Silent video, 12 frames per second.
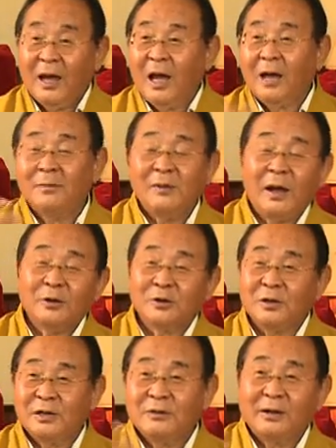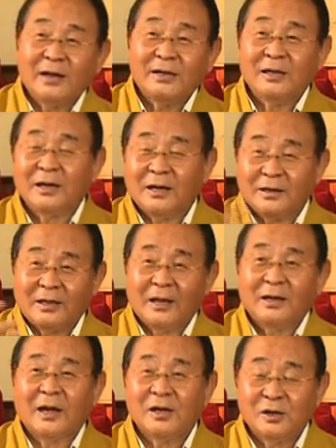I'm actually writing a, a
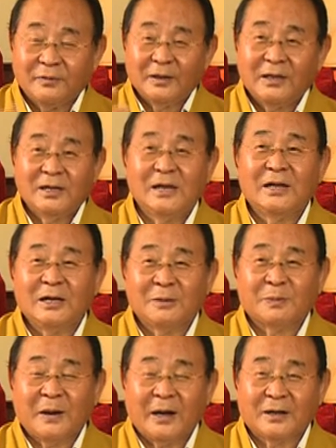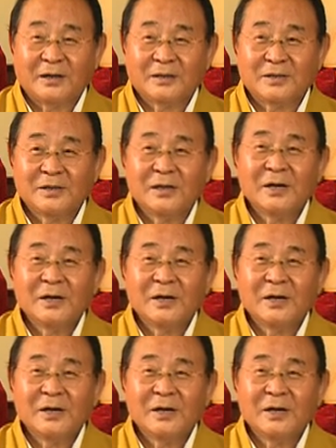kind of a healing practice